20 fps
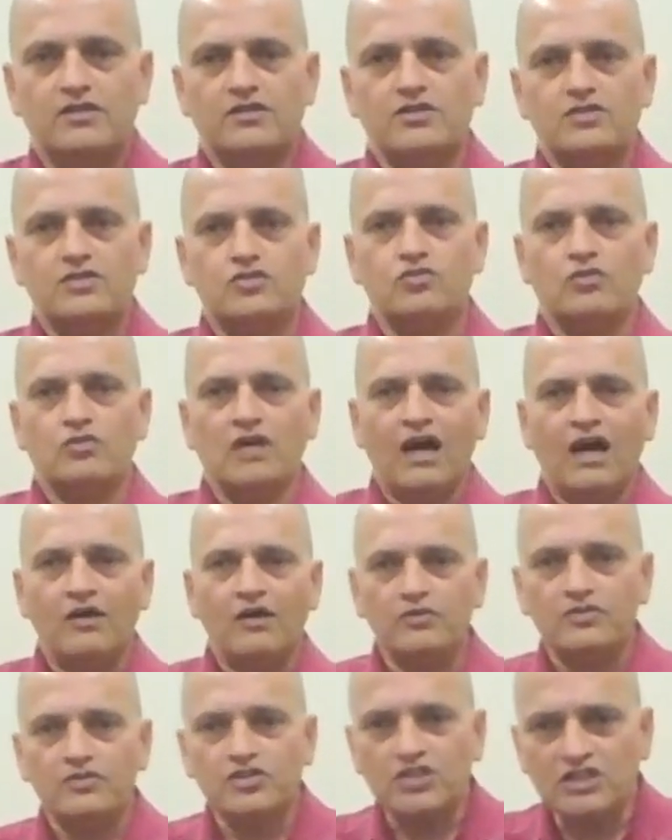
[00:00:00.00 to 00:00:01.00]
So
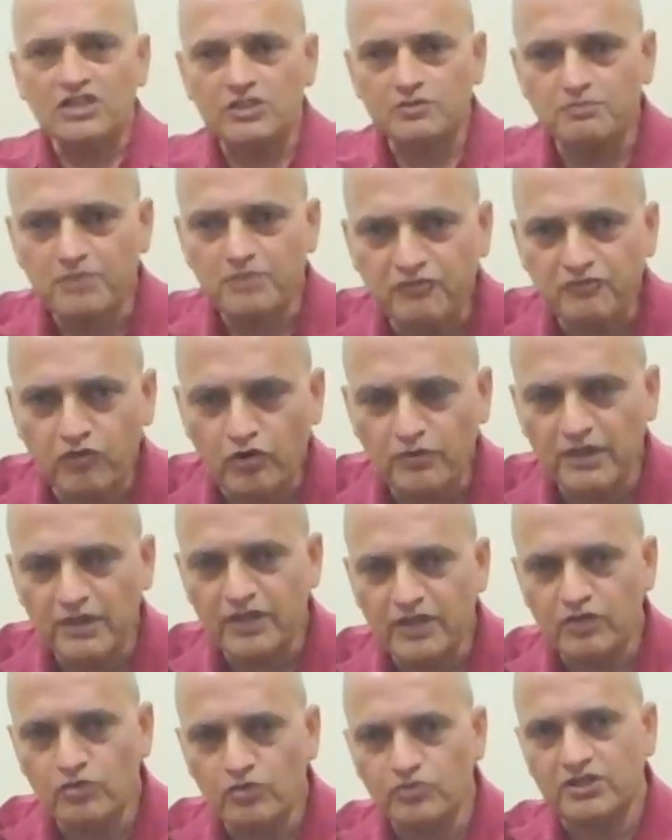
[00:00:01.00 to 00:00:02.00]
now, just before we
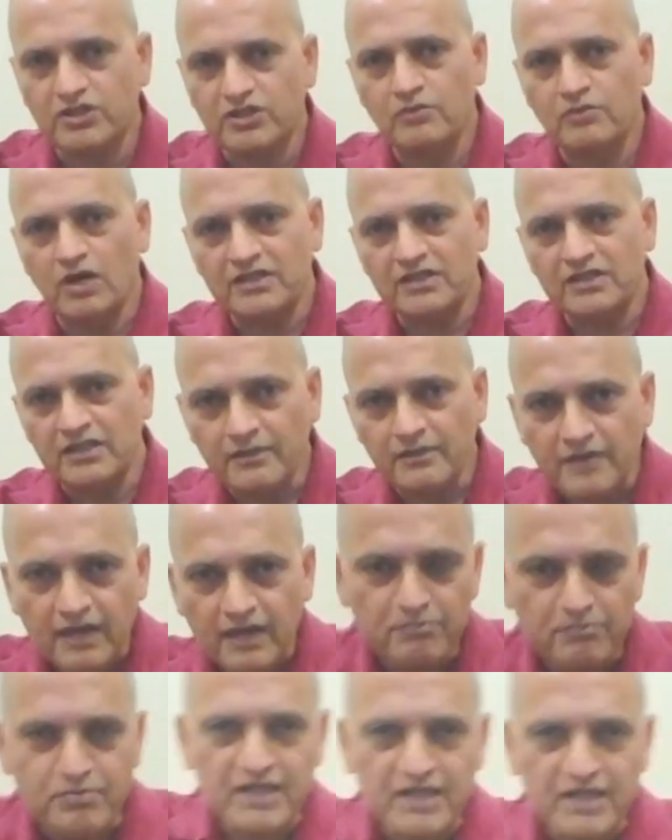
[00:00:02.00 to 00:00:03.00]
do some other
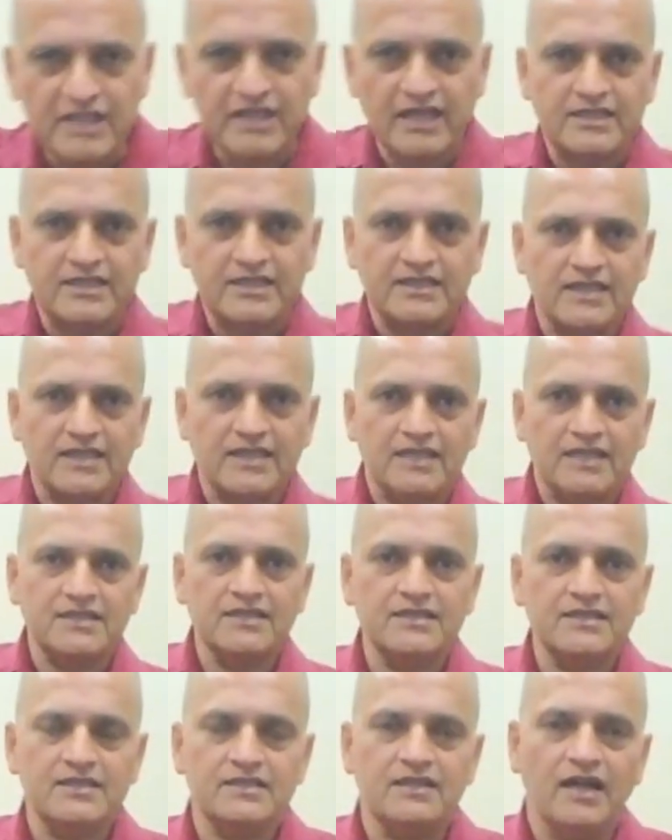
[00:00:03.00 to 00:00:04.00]
breathing
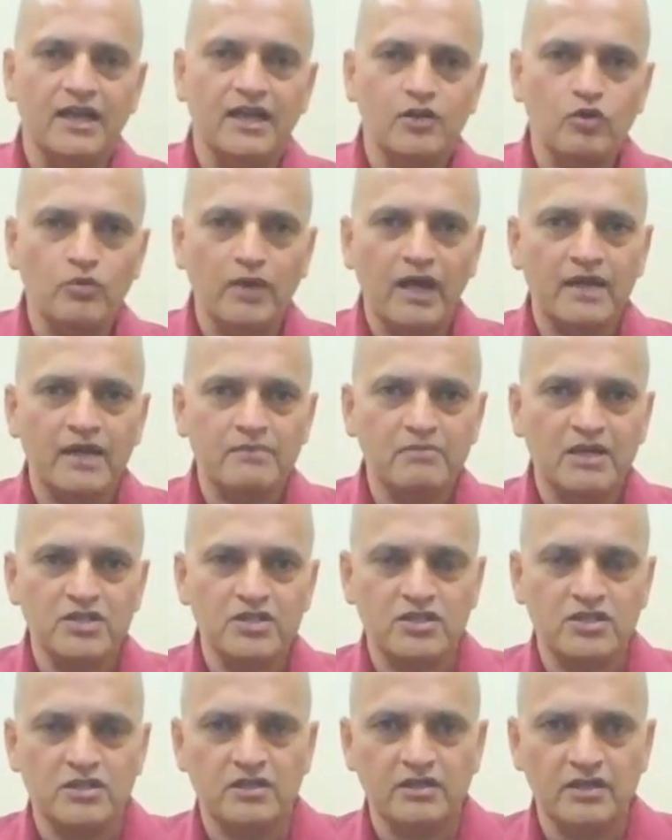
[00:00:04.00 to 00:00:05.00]
exercises, I know I had
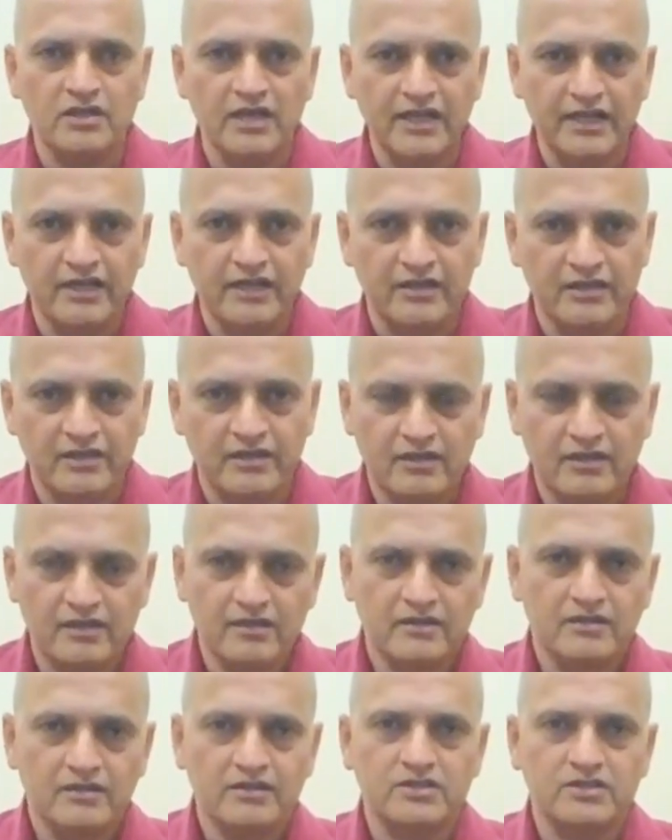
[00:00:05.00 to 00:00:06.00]
mentioned earlier,
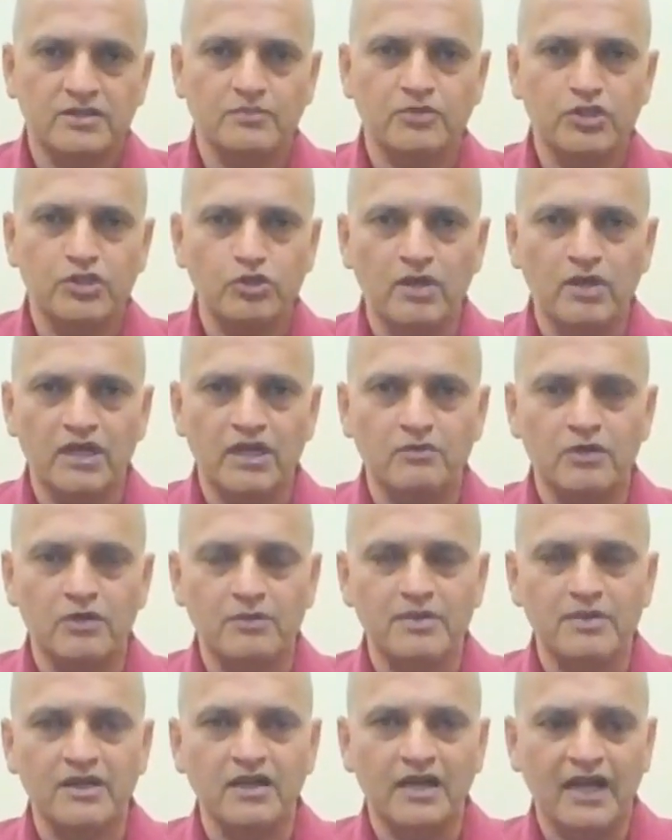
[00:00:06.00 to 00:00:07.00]
some Q&A will
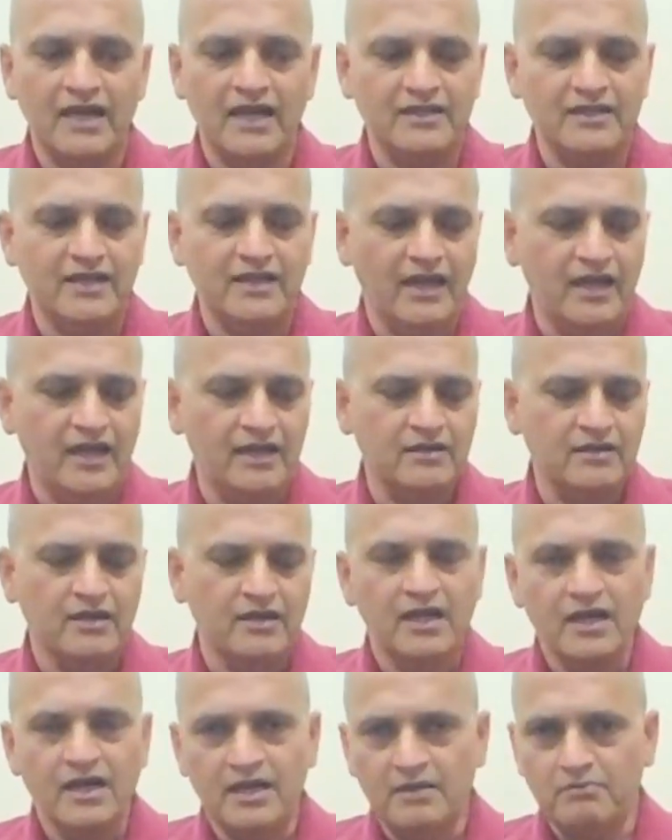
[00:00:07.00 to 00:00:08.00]
be done at the end,
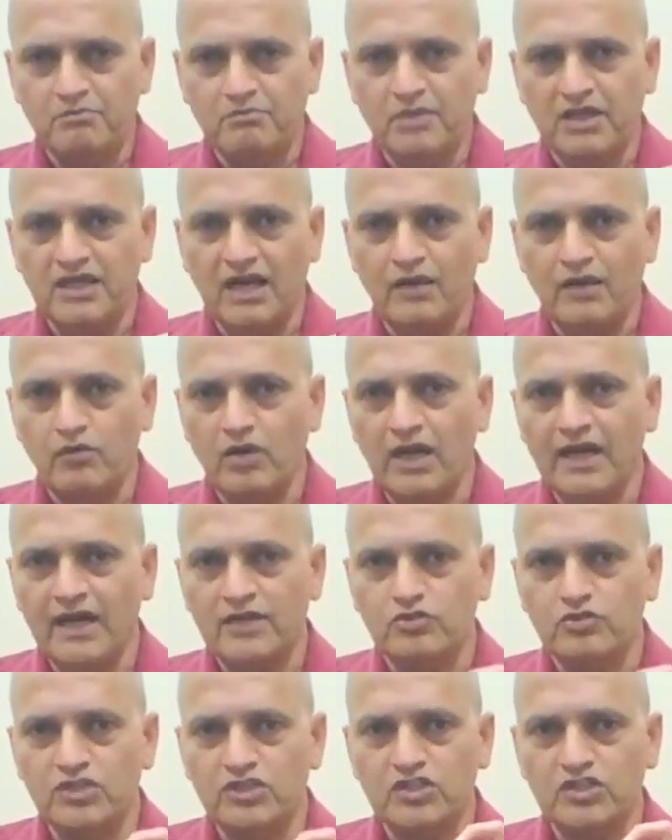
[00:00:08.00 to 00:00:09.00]
but I would like
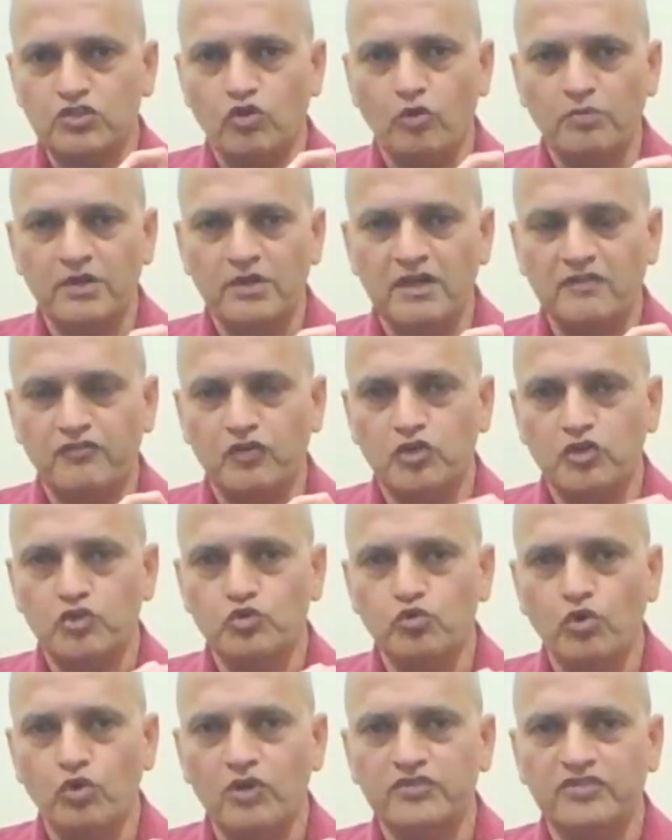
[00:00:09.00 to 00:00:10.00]
to just open it for 2
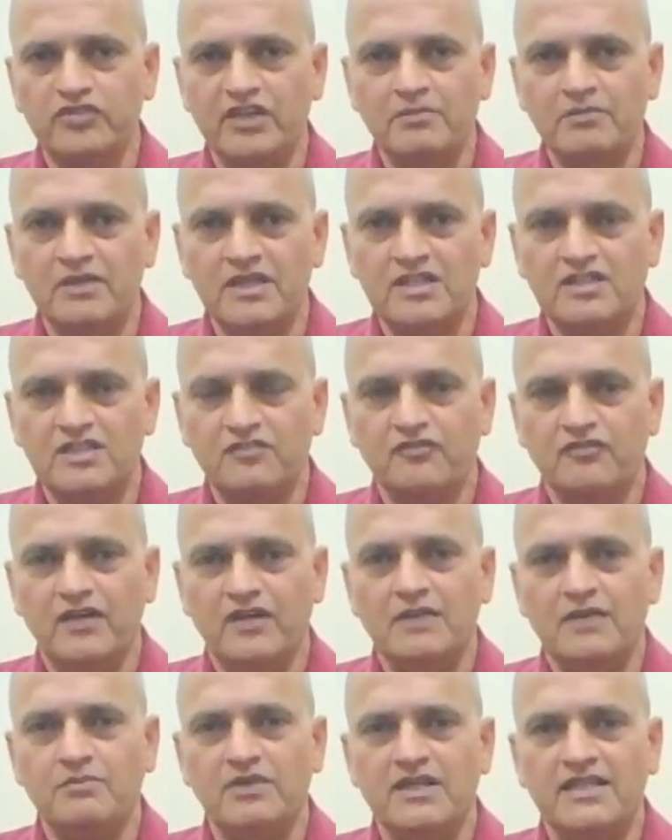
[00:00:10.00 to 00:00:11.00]
or 3 minutes if
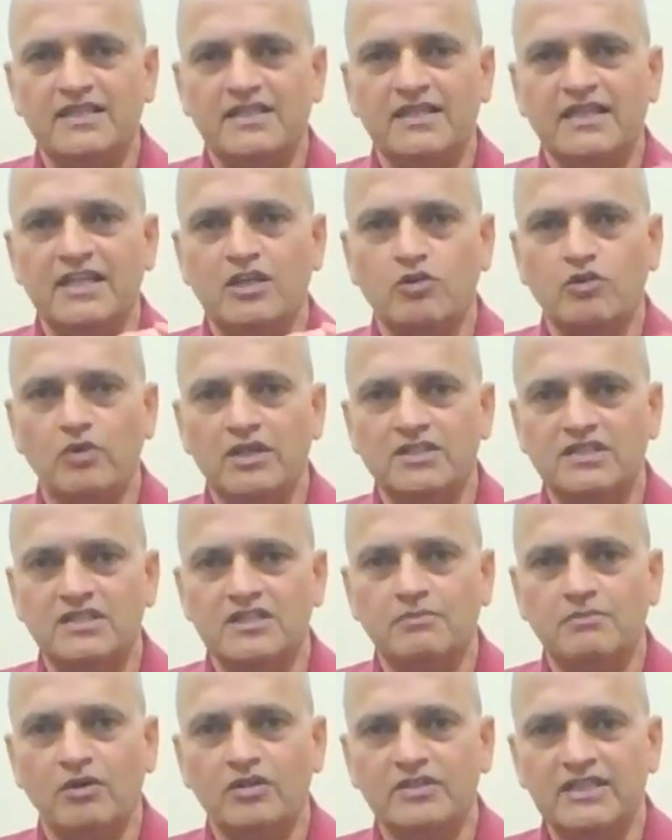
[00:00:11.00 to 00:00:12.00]
anybody has any questions
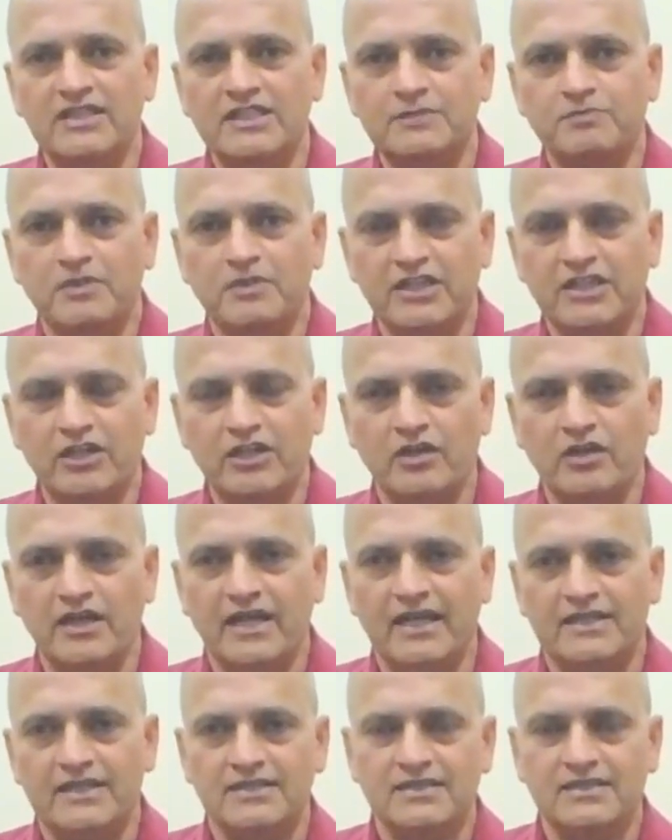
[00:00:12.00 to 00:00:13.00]
about these particular
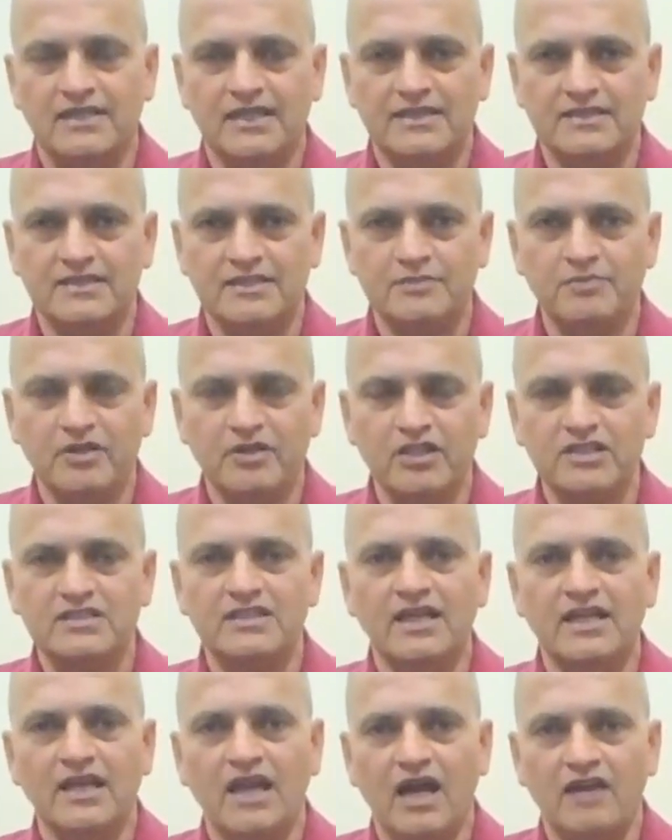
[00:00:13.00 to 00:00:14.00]
exercises, because
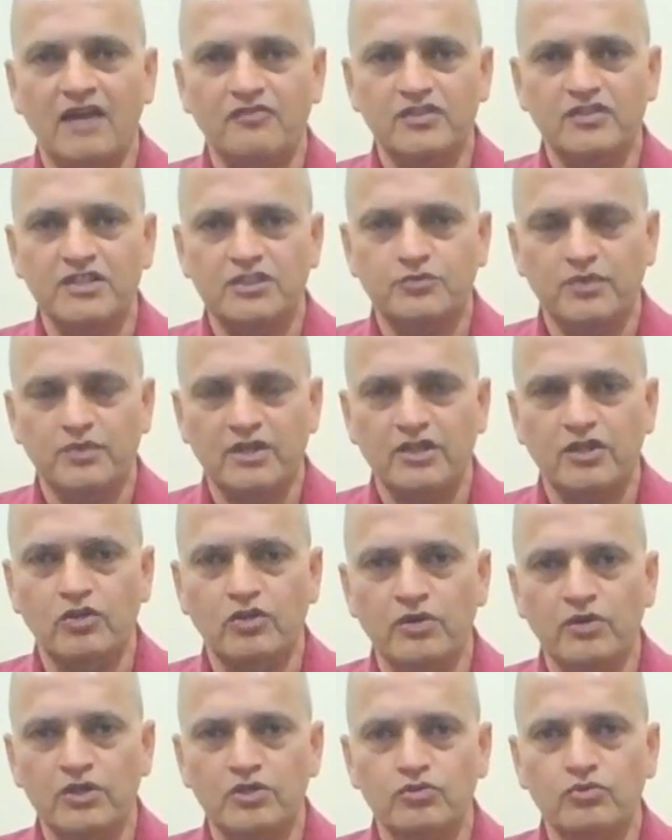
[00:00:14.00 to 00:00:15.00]
then after this, we're gonna
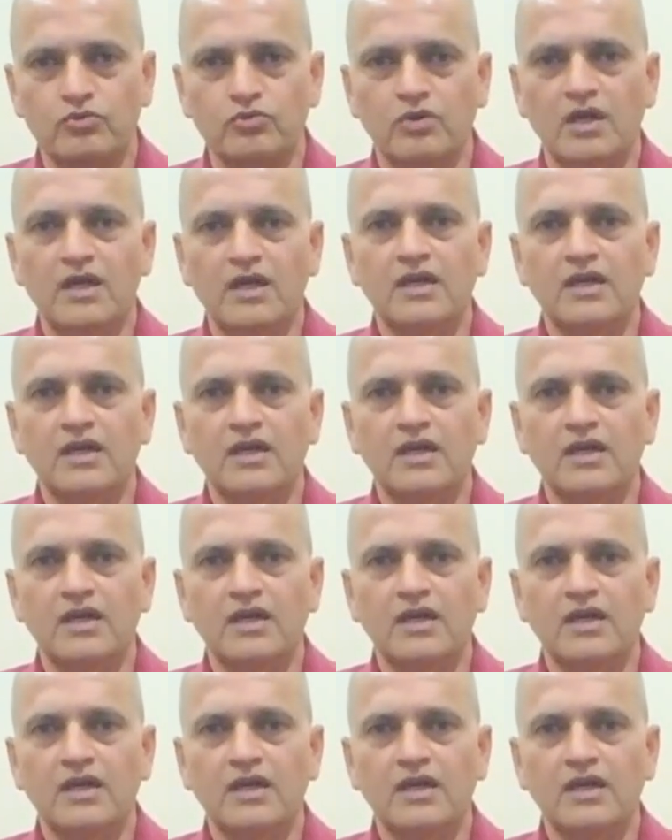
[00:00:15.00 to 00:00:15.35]
go into